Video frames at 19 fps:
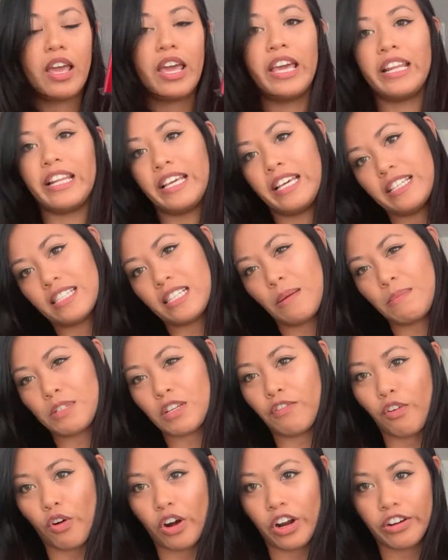it heats up to
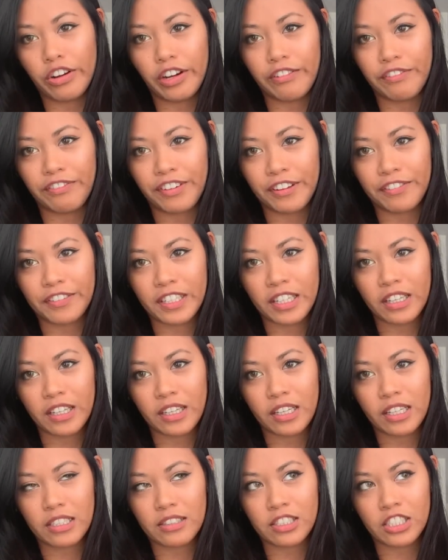
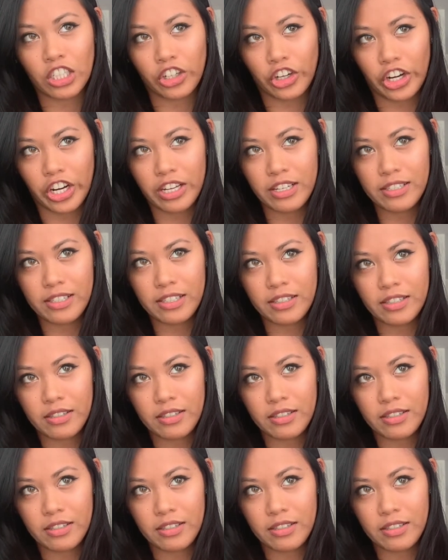450 degrees.